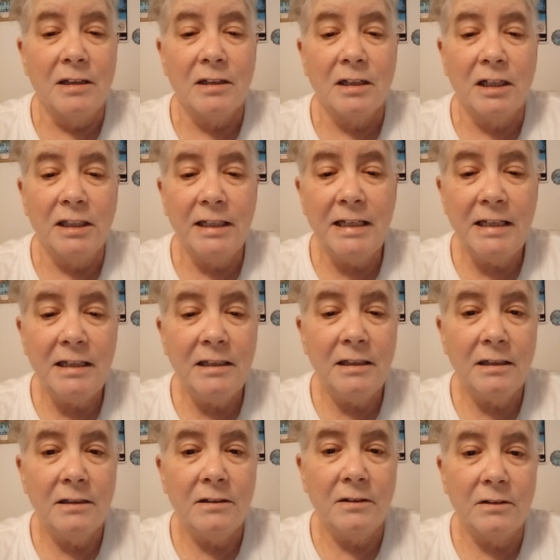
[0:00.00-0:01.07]
Clean
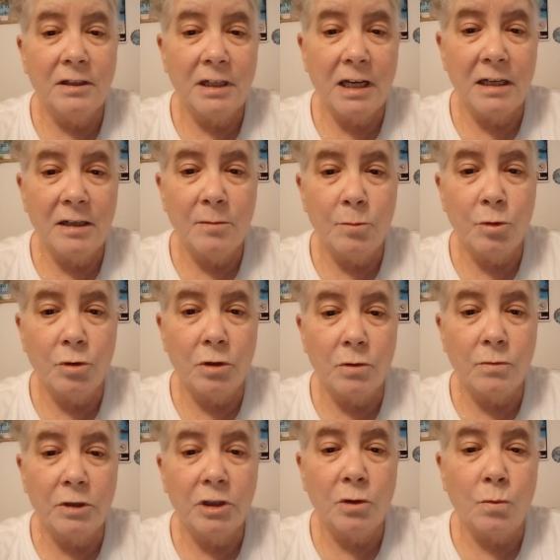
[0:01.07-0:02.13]
the cutting board
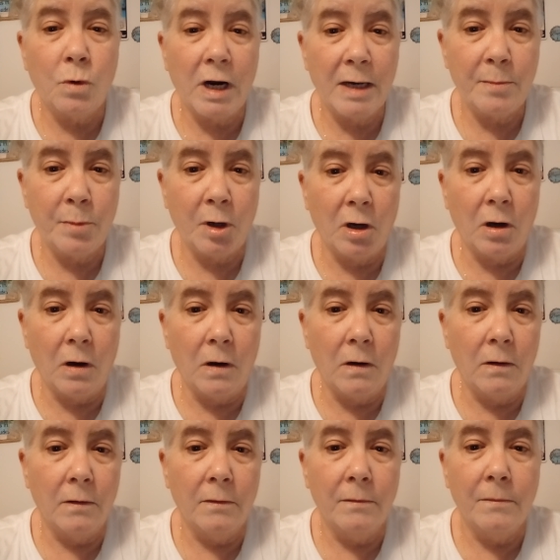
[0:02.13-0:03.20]
with the wipe
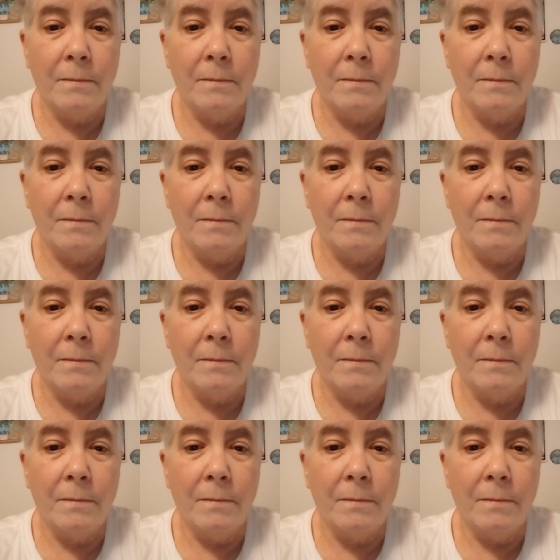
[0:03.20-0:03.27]
all.